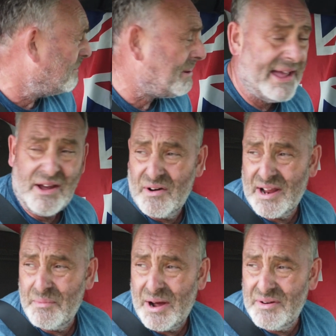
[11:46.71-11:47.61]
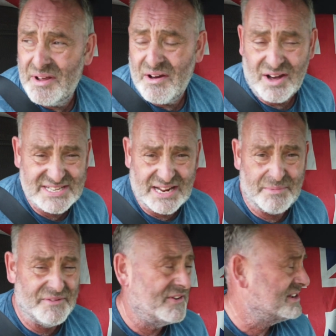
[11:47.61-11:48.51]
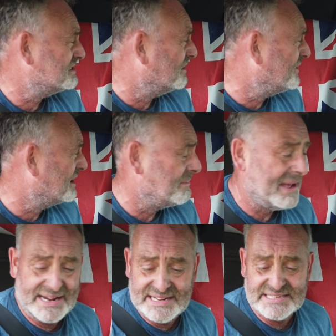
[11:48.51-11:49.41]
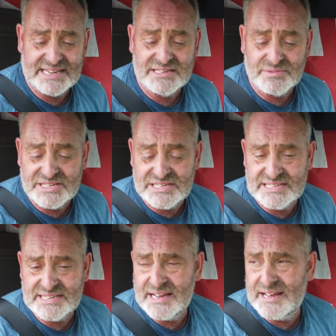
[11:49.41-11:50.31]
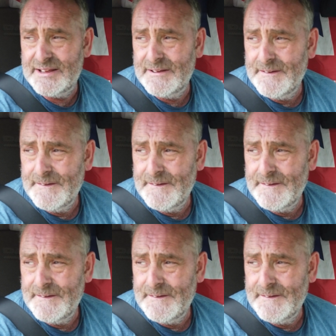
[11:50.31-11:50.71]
They'll pay it or they won't. I tend to be philosophical about these things, which is uh,